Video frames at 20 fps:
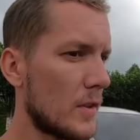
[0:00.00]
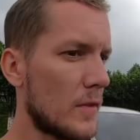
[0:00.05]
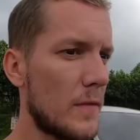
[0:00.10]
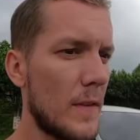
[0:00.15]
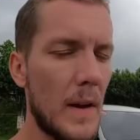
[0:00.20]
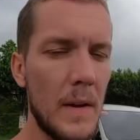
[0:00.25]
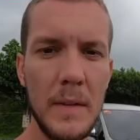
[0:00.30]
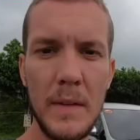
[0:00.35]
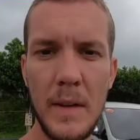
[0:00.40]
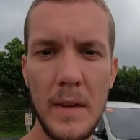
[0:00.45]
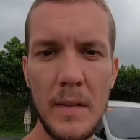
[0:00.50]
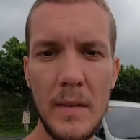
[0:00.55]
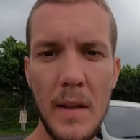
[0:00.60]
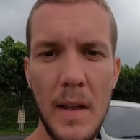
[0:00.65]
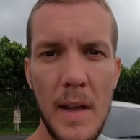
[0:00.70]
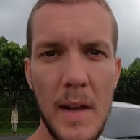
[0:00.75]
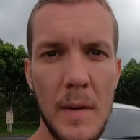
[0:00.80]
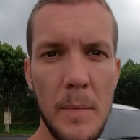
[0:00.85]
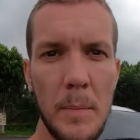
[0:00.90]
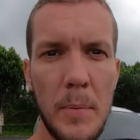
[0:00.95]
just found this
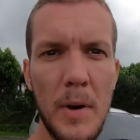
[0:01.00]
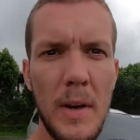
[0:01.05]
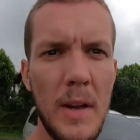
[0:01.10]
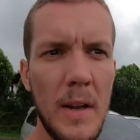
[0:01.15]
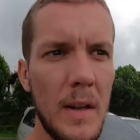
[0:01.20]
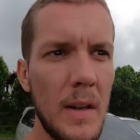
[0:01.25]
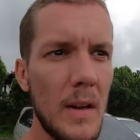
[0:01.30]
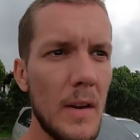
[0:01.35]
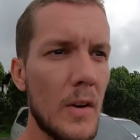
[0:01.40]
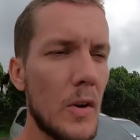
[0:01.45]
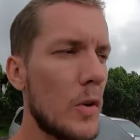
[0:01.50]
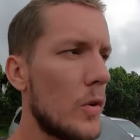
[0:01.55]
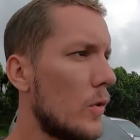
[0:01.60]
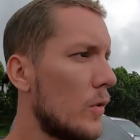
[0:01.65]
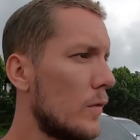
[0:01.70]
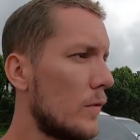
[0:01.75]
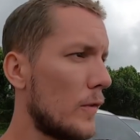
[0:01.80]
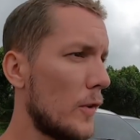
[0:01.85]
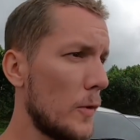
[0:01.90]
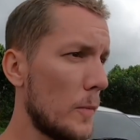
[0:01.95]
like pretty
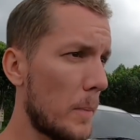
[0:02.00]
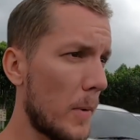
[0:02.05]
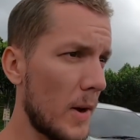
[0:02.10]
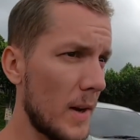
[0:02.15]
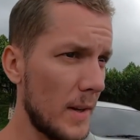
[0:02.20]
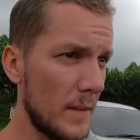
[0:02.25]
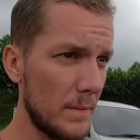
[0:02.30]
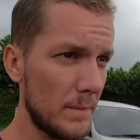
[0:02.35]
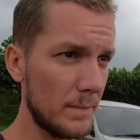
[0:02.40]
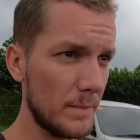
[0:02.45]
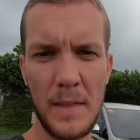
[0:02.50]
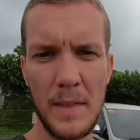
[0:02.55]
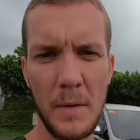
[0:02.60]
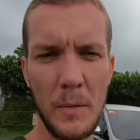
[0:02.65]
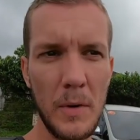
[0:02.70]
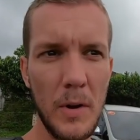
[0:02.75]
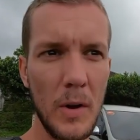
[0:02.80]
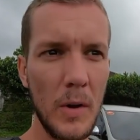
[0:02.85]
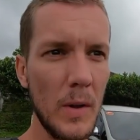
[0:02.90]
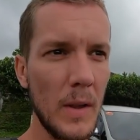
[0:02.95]
cool viewpoint. I
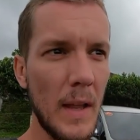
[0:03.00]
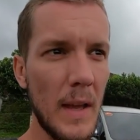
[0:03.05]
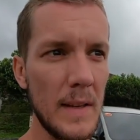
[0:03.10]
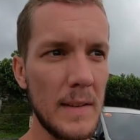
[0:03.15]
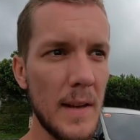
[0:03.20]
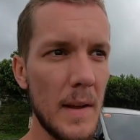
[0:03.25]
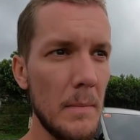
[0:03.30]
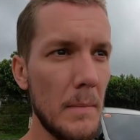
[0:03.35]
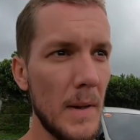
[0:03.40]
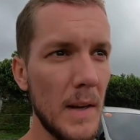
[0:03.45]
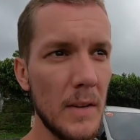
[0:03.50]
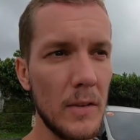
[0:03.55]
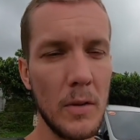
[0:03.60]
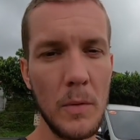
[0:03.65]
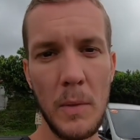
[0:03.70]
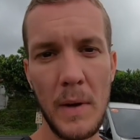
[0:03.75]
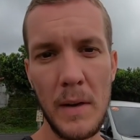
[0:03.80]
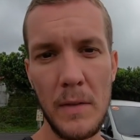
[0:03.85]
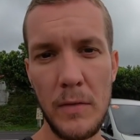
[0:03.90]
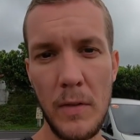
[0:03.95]
think we're only like 10 minutes
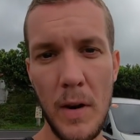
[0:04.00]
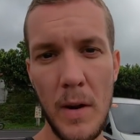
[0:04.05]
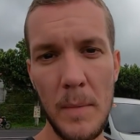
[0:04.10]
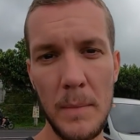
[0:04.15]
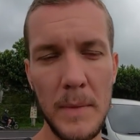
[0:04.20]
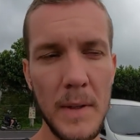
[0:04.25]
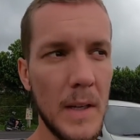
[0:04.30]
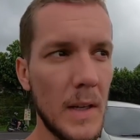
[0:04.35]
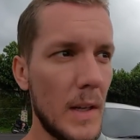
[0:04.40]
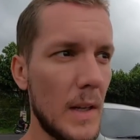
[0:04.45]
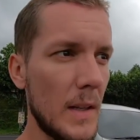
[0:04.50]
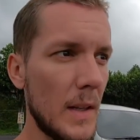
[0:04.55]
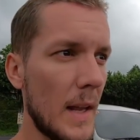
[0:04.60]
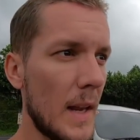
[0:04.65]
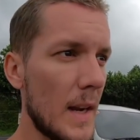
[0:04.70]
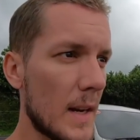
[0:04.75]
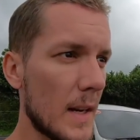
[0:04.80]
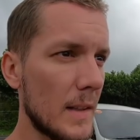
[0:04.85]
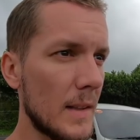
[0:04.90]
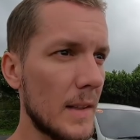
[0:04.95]
away from the
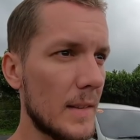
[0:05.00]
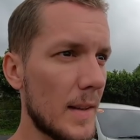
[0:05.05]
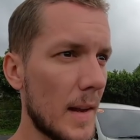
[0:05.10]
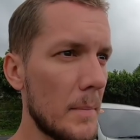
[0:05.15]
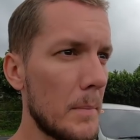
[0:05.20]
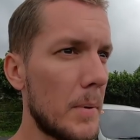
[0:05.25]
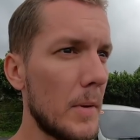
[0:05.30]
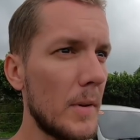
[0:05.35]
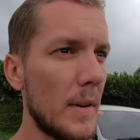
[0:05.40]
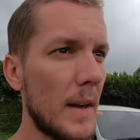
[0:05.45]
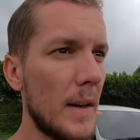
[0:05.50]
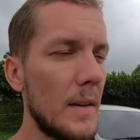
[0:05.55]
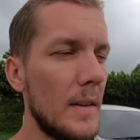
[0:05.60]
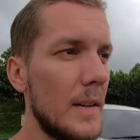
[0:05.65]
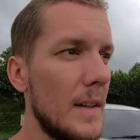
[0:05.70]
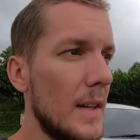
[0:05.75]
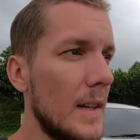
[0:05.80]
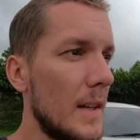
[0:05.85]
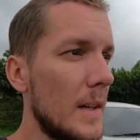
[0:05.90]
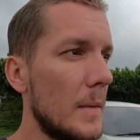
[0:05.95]
lake and the temple now,
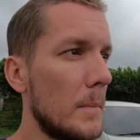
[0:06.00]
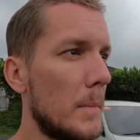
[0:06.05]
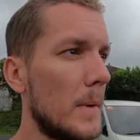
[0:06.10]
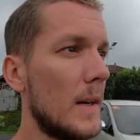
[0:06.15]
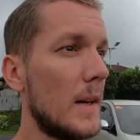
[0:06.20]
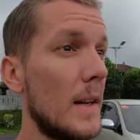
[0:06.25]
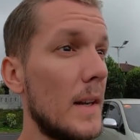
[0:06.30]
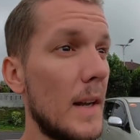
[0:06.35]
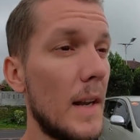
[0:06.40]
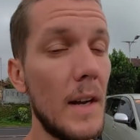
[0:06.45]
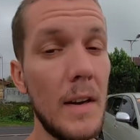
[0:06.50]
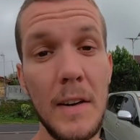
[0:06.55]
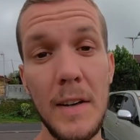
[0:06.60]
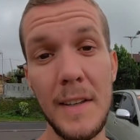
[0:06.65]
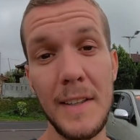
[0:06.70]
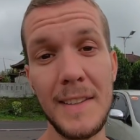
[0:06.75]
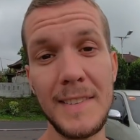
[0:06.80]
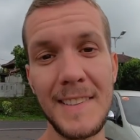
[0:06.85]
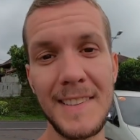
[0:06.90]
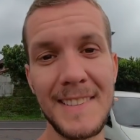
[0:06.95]
but here
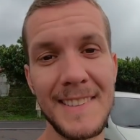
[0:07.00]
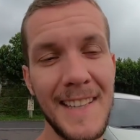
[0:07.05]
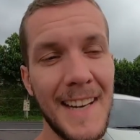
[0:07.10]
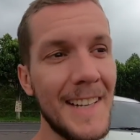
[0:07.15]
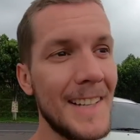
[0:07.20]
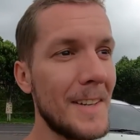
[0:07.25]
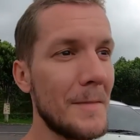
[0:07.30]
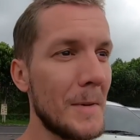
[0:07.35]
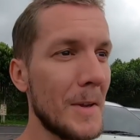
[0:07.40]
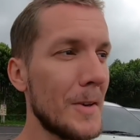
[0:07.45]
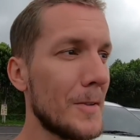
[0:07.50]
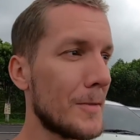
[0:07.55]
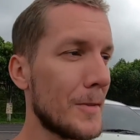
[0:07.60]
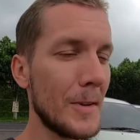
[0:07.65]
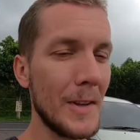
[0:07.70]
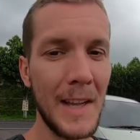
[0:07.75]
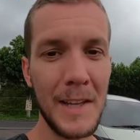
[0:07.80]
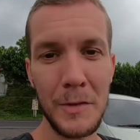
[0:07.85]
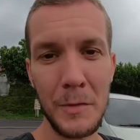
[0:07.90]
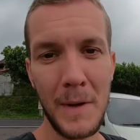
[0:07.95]
it is insanely
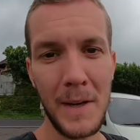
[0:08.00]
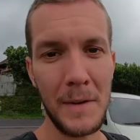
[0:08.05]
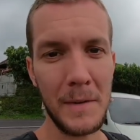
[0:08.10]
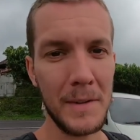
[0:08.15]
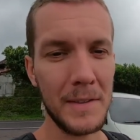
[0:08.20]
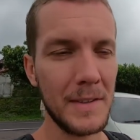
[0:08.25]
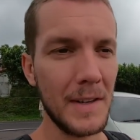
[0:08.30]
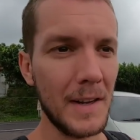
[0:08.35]
beautiful. That's why we